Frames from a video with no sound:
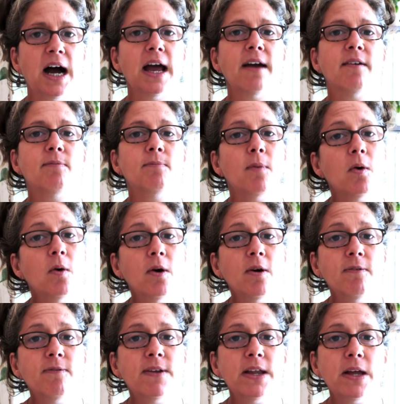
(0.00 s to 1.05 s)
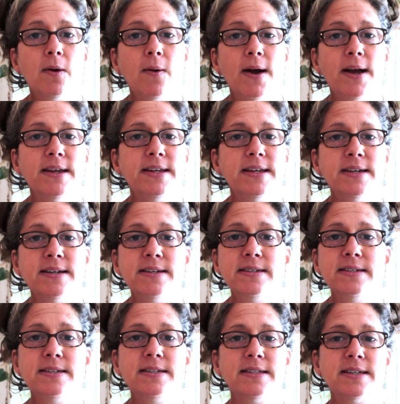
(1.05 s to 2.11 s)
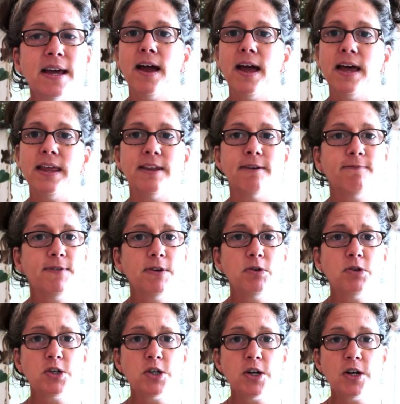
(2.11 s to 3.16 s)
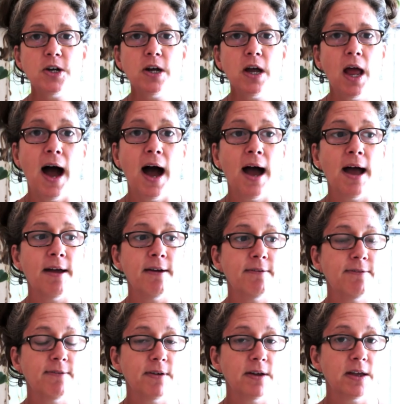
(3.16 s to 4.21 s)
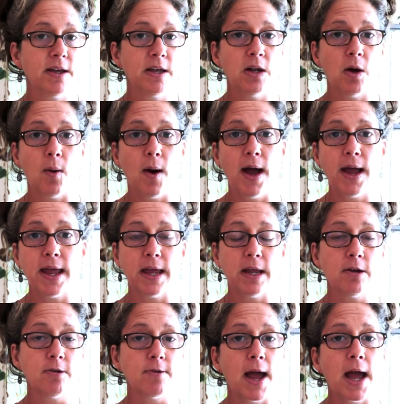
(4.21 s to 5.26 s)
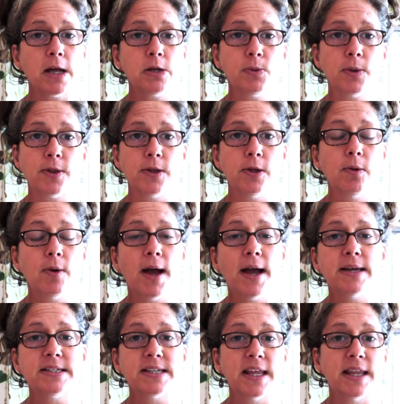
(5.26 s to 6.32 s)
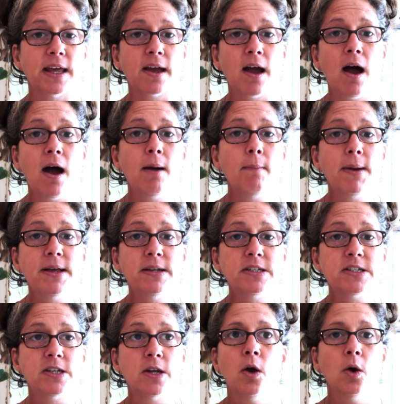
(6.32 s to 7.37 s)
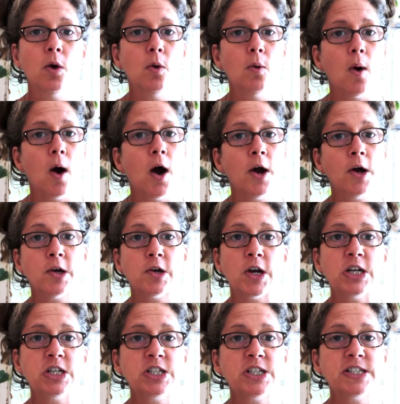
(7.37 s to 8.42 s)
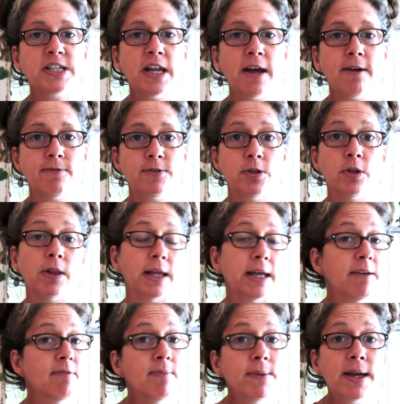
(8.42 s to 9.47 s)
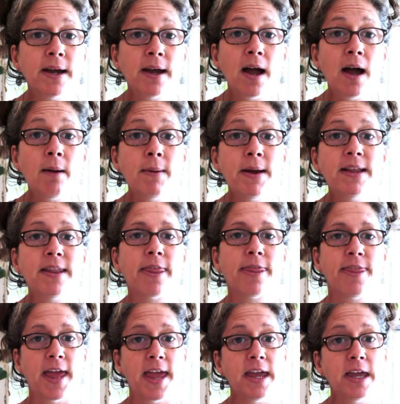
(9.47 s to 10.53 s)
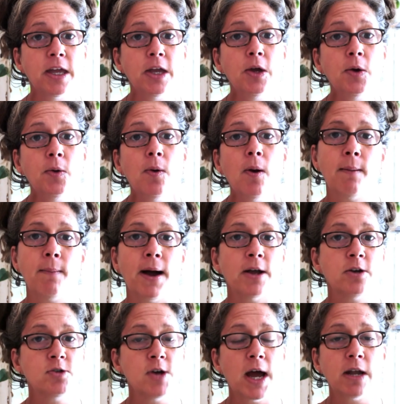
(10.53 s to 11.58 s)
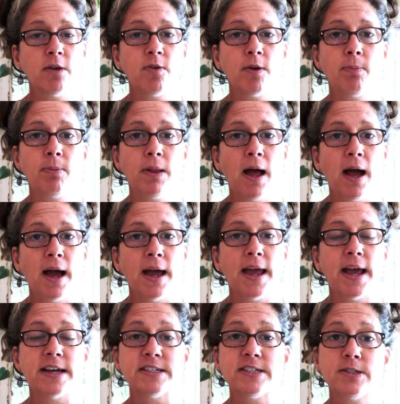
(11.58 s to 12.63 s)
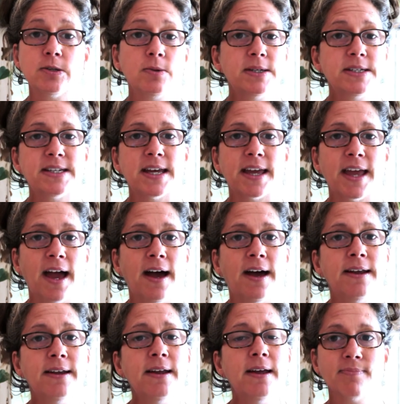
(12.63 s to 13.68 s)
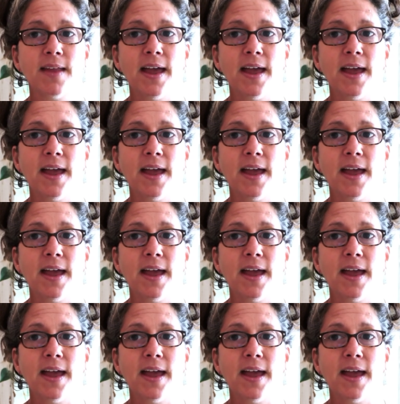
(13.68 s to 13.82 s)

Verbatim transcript: I have more video ideas in the future. I've you know, I interact with you guys in the comments who are gracious enough to leave me a comment. Thank you. Um, I try to reply as soon as I can.